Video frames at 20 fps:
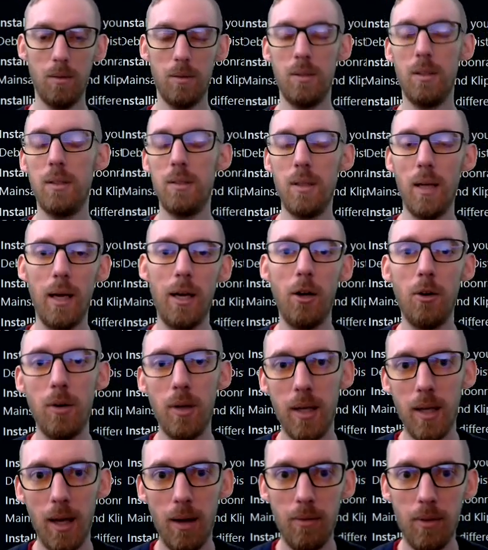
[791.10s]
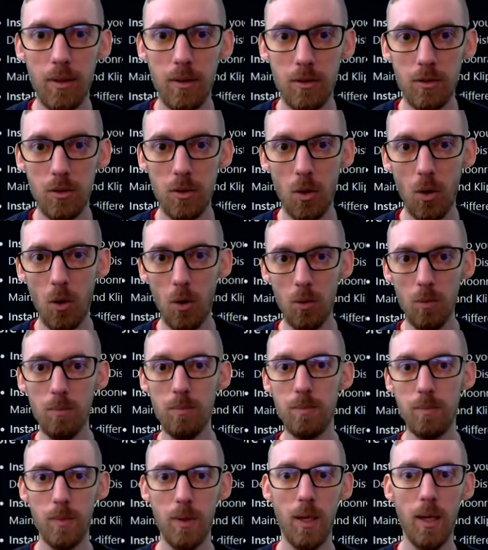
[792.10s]
Since I already have it installed,
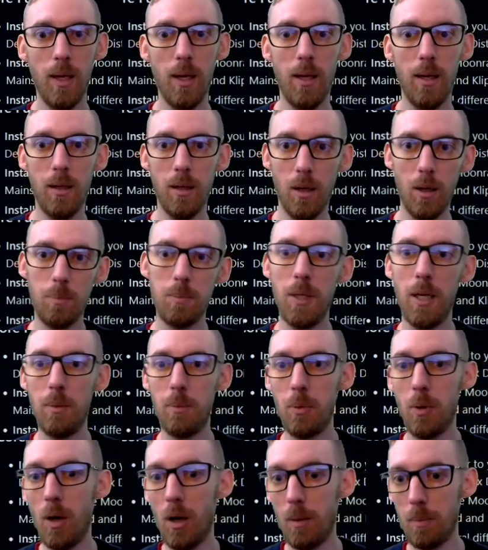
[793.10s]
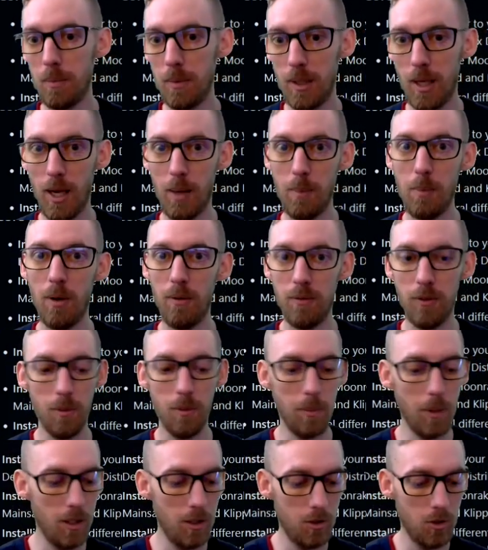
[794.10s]
an update prompt came up for
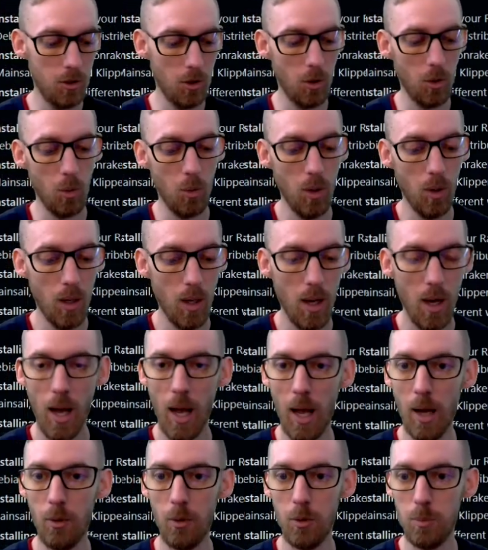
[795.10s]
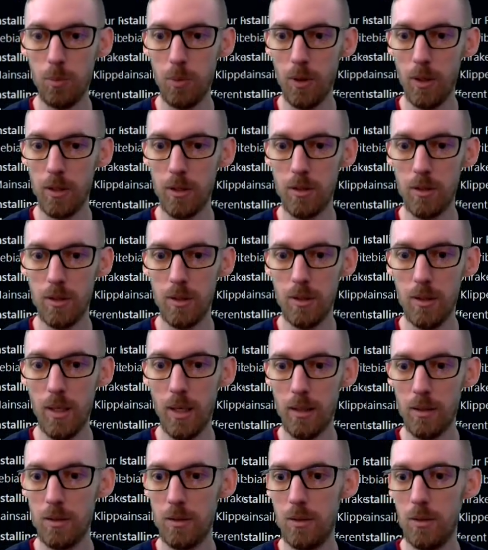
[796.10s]
me, so I will press
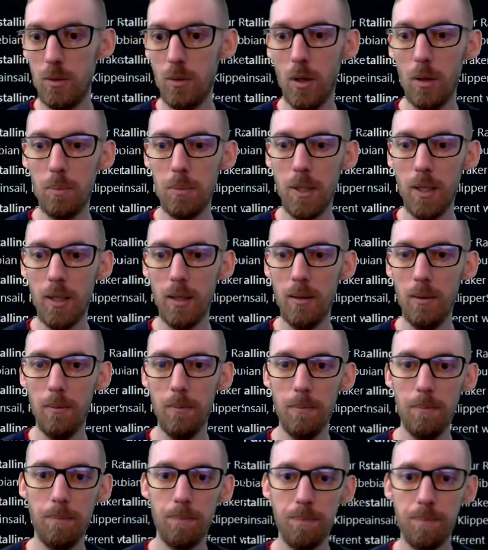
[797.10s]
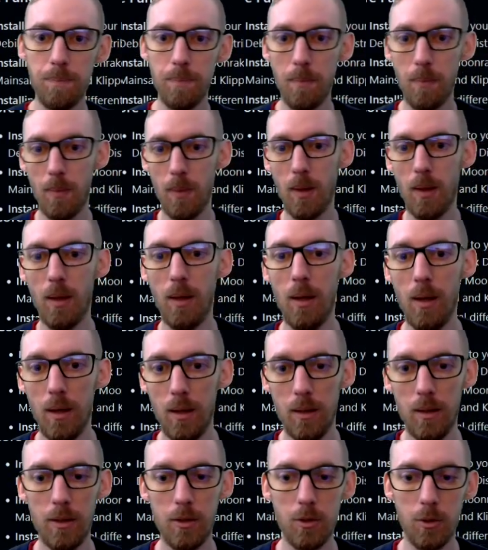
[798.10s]
yes to update.
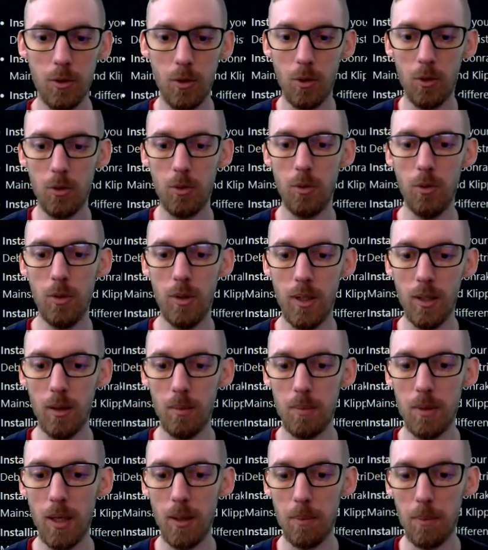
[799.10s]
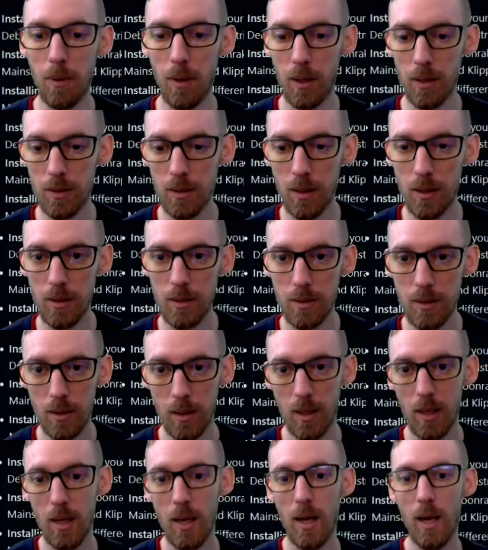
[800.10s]
This will go through the update process
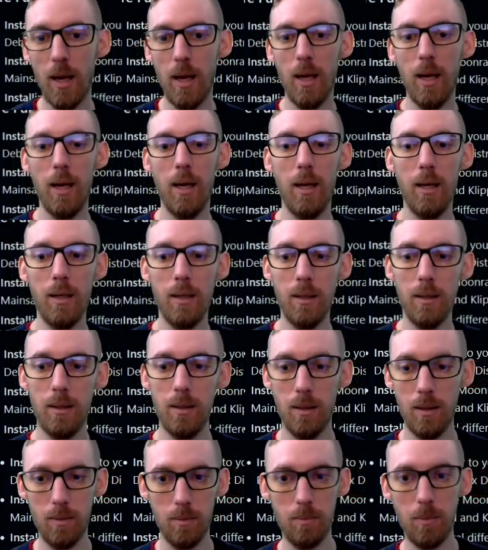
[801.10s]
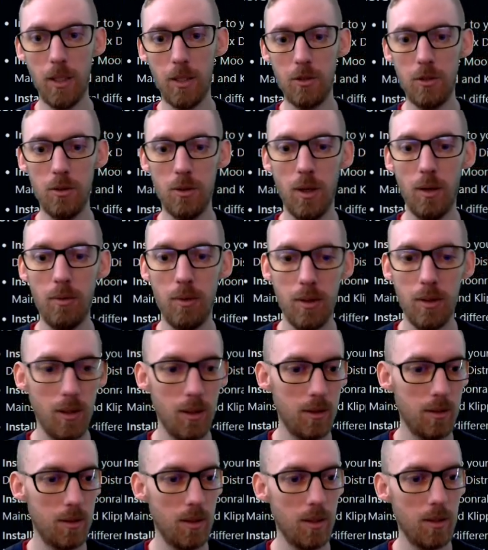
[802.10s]
and make sure
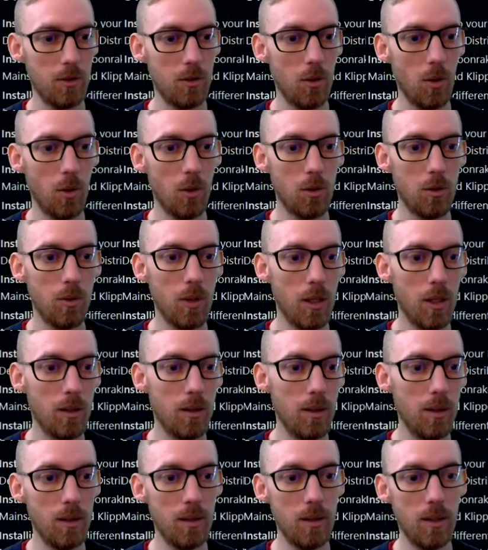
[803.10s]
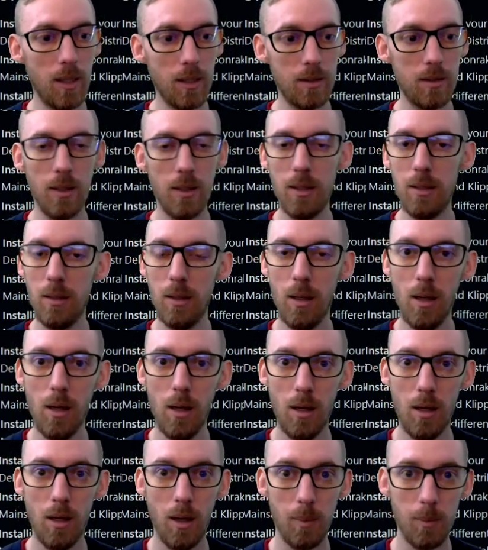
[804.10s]
everything's installed correctly. The next thing
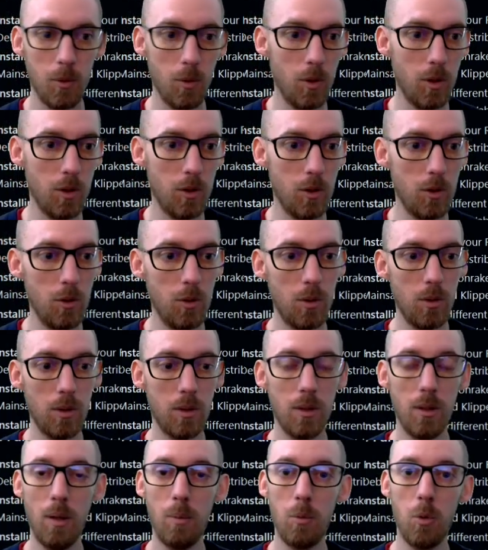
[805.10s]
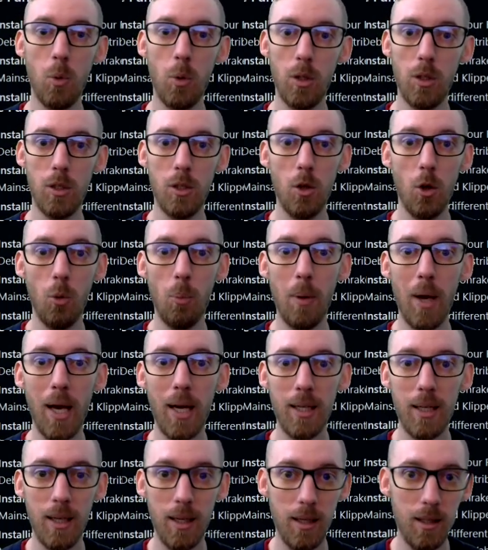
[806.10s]
I'm going to do is I'm going to go
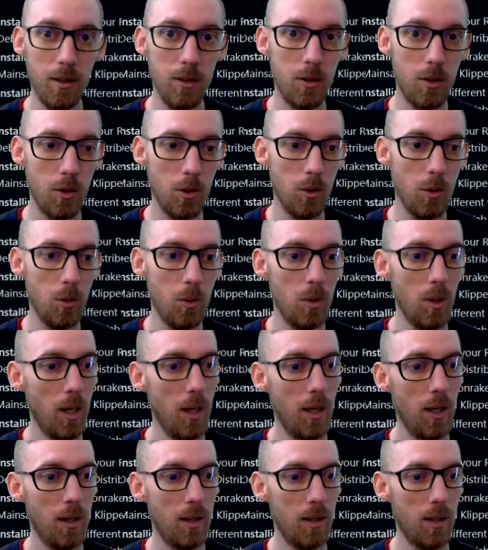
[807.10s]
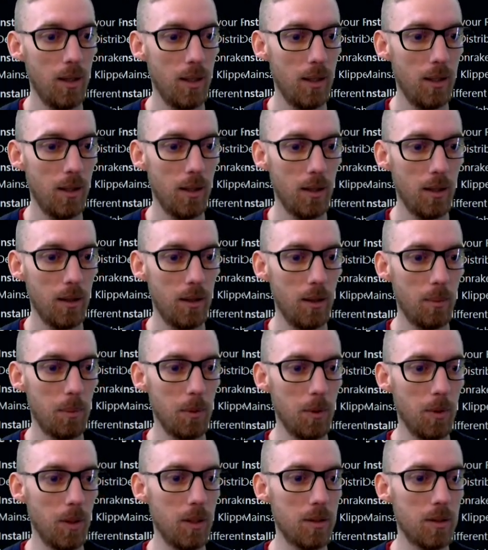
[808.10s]
back into the
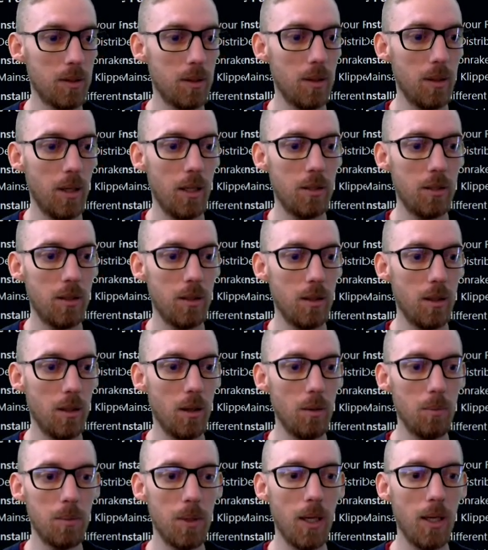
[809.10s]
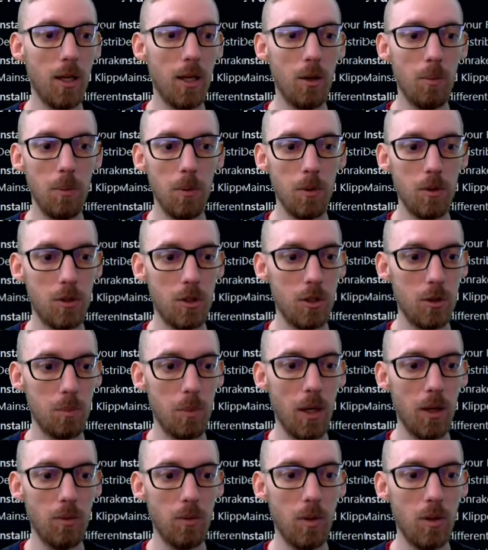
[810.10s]
Klipper installation and update helper just
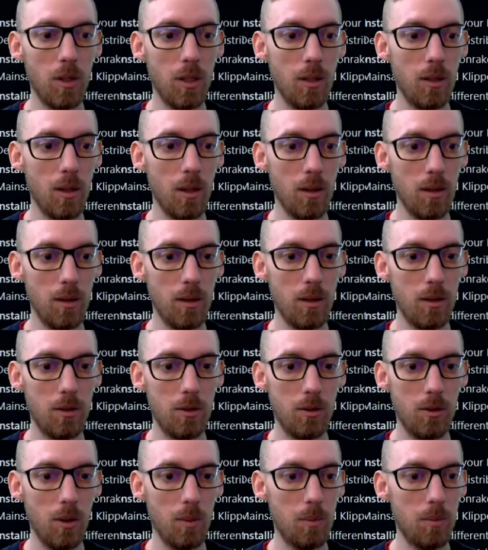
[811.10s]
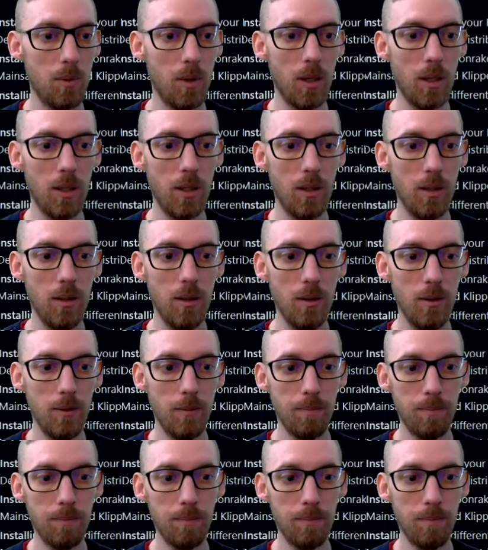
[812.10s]
by running this script right here.